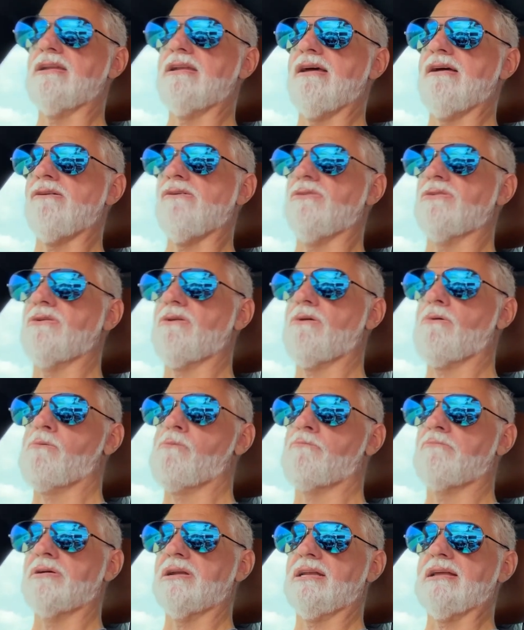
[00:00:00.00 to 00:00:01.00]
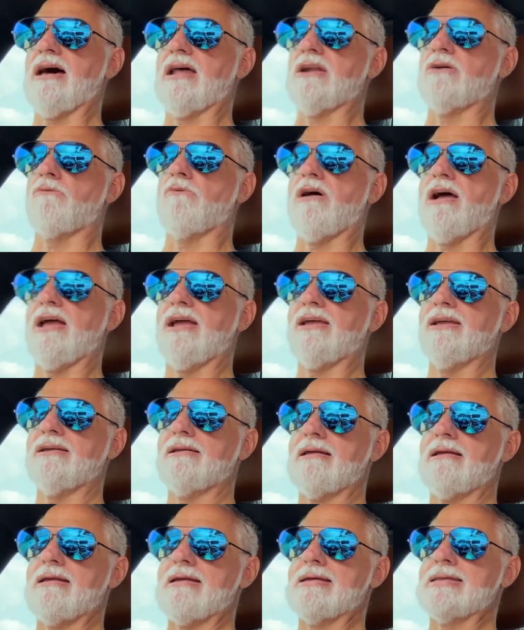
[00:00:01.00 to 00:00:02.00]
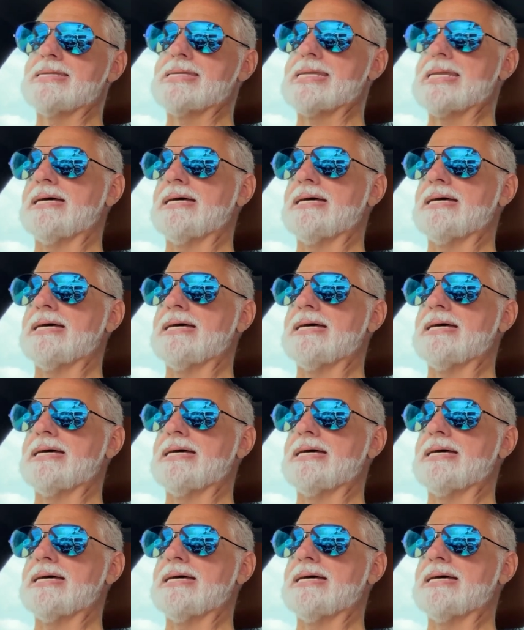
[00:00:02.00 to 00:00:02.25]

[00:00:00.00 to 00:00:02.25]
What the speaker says: nailed, but got away in